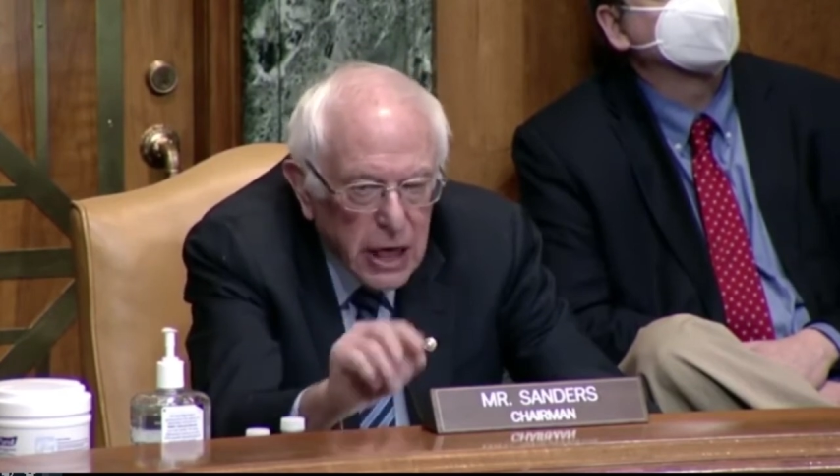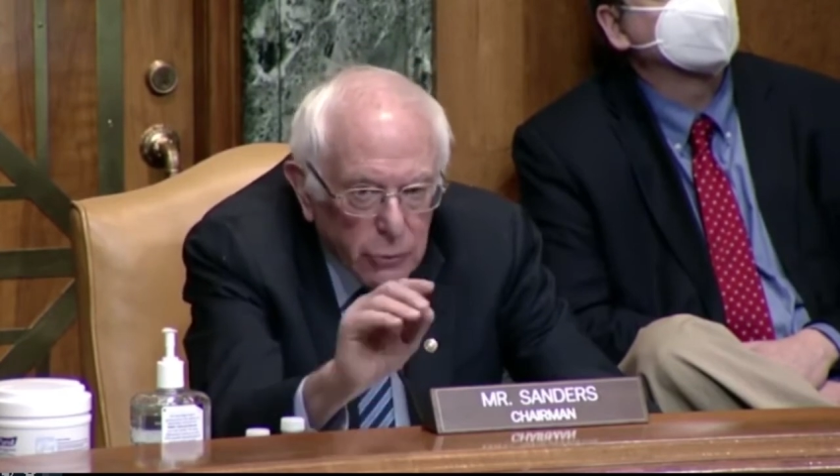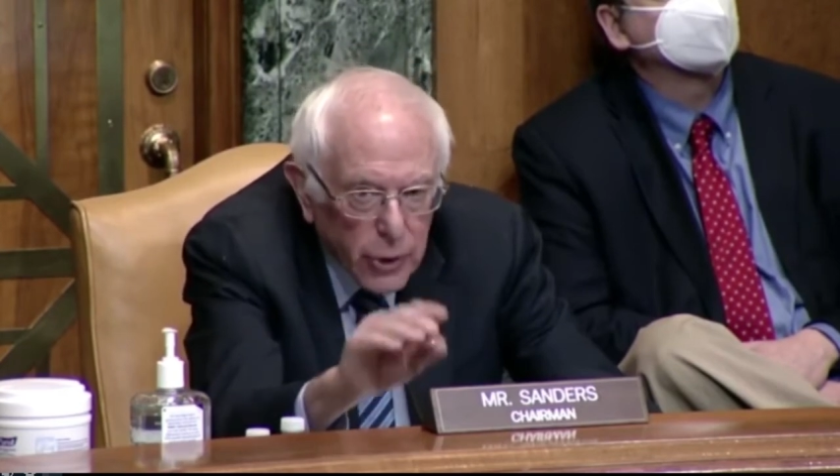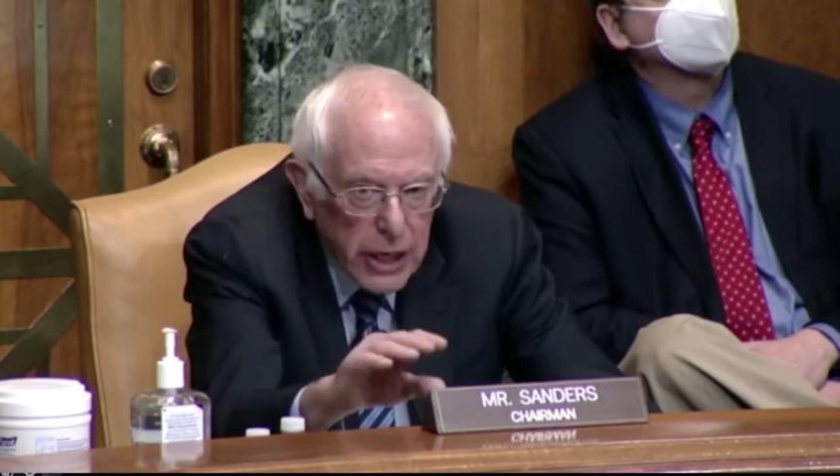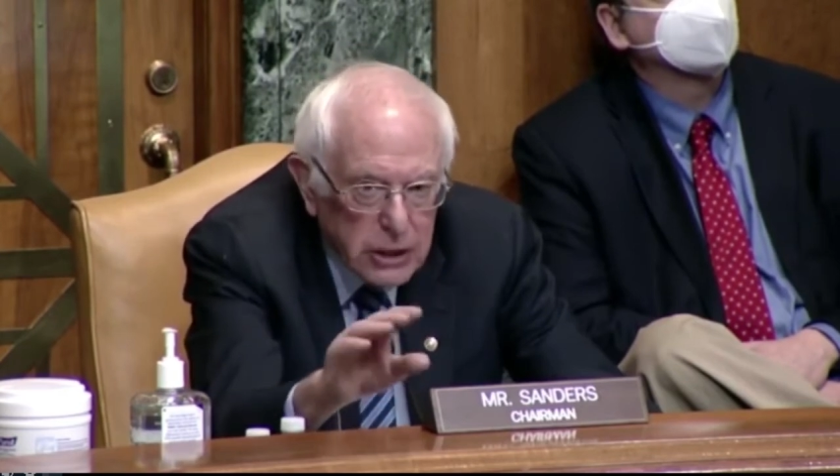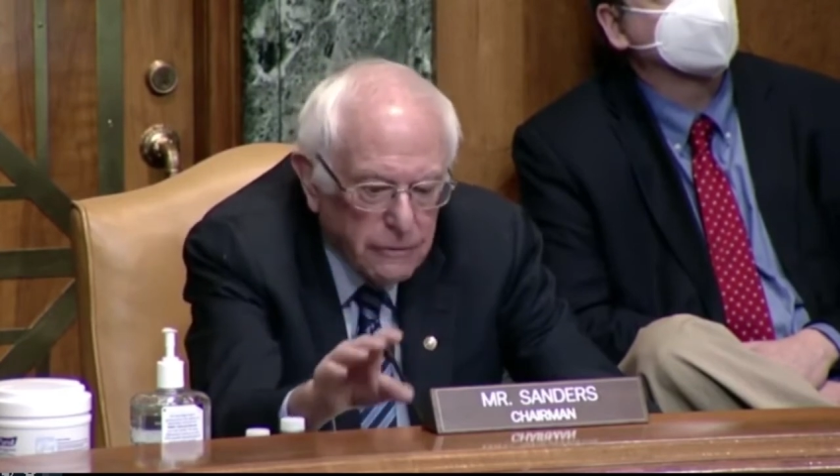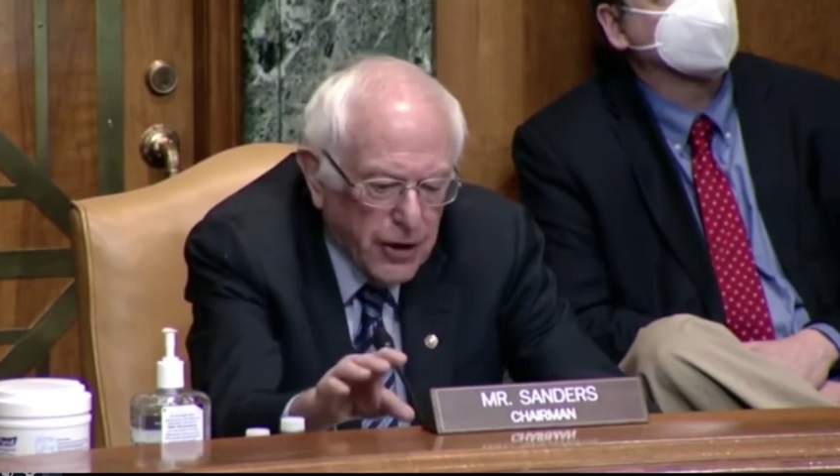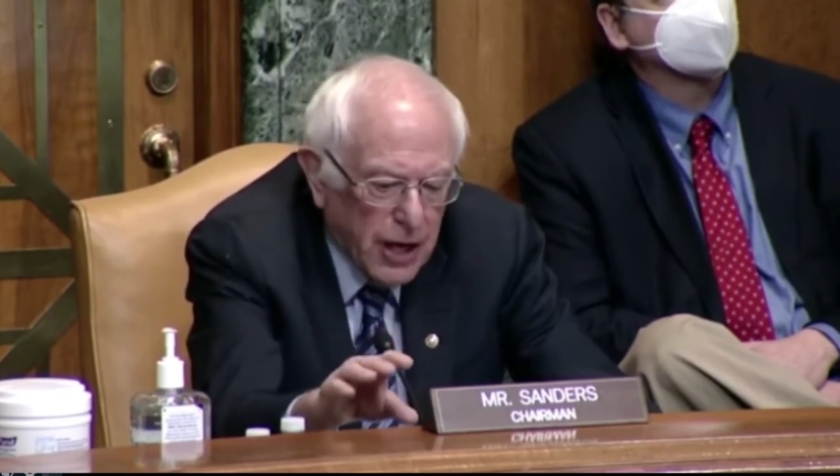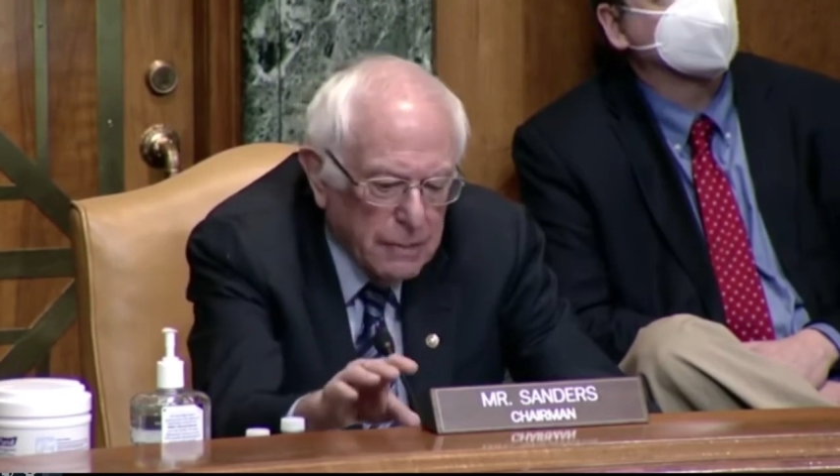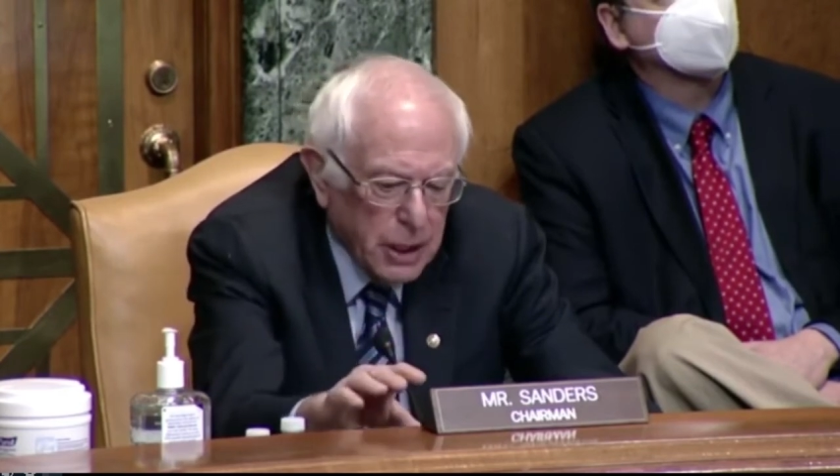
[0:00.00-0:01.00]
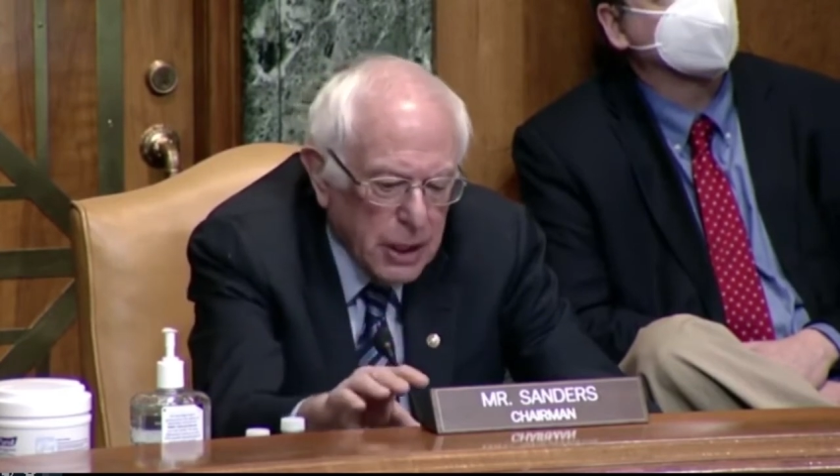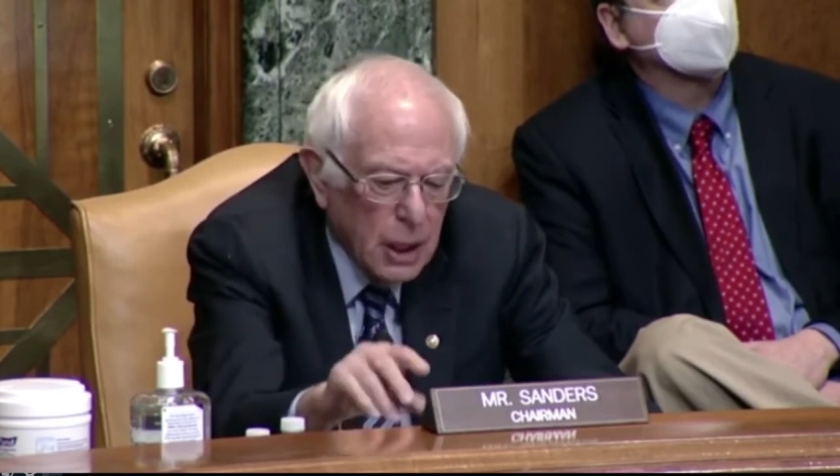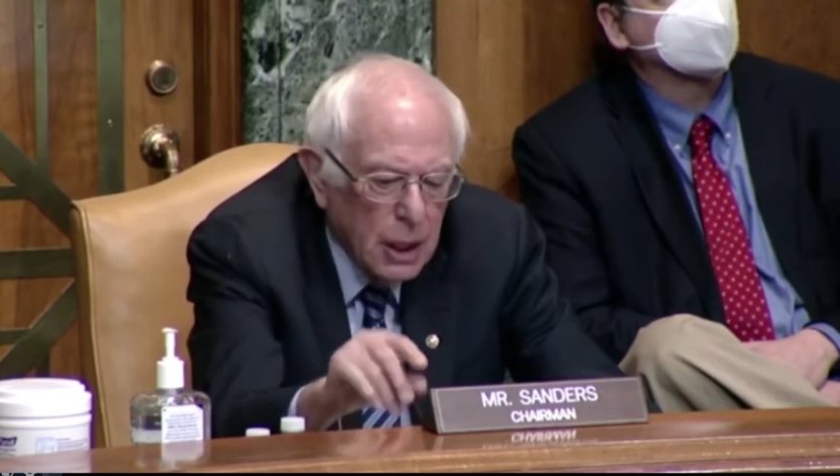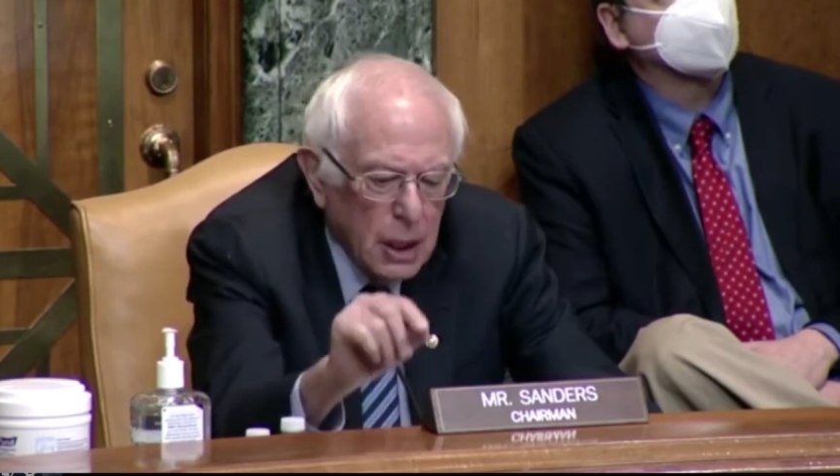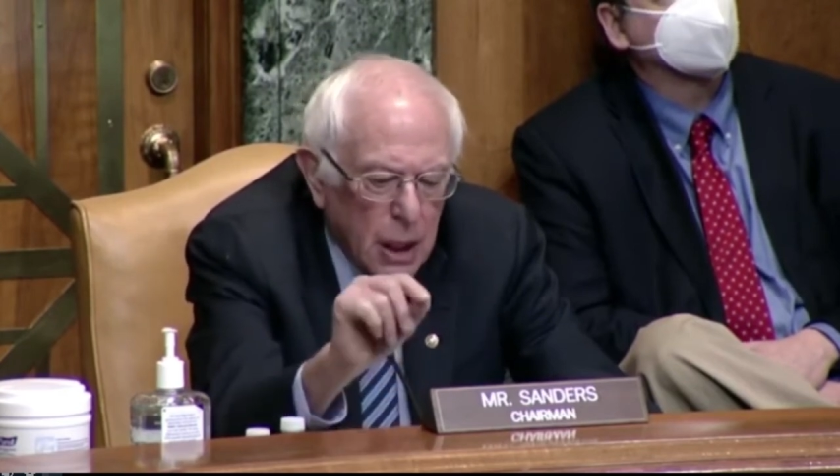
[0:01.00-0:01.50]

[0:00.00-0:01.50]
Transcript: can raise a family